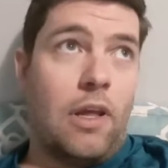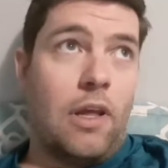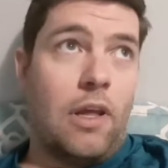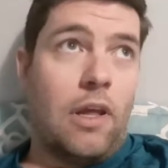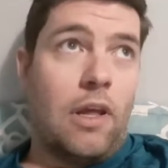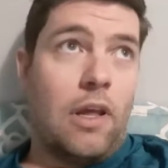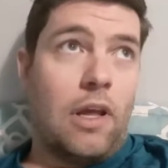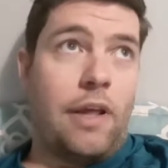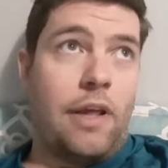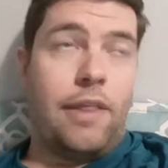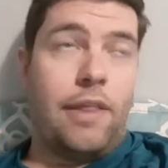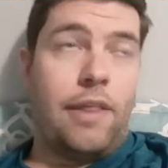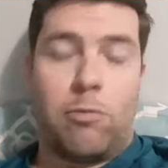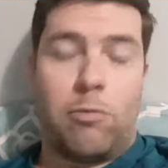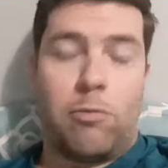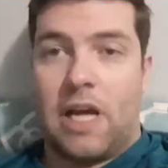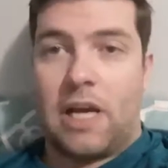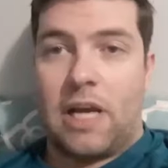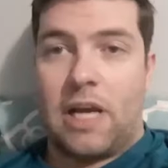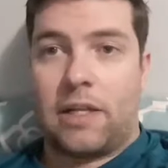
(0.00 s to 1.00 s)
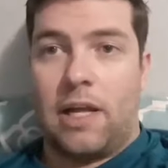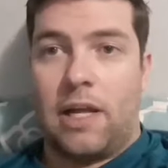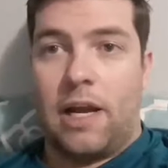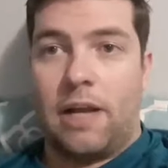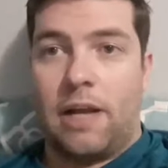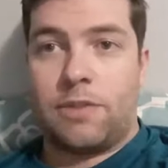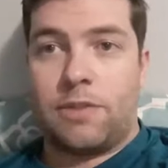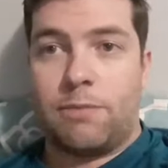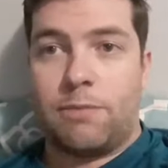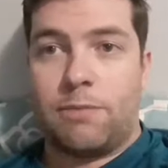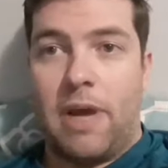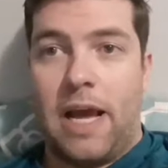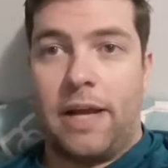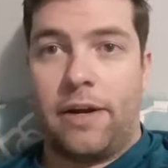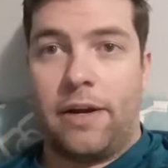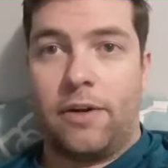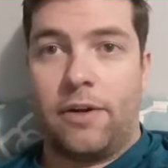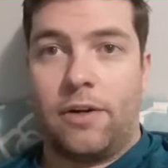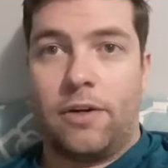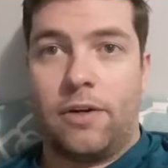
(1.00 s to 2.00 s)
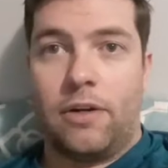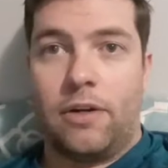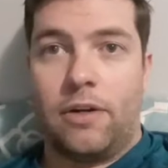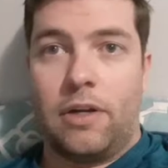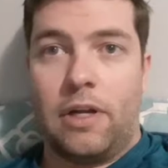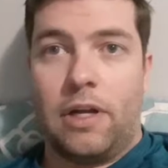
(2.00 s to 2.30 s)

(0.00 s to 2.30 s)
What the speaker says: "I think Black Lives Matter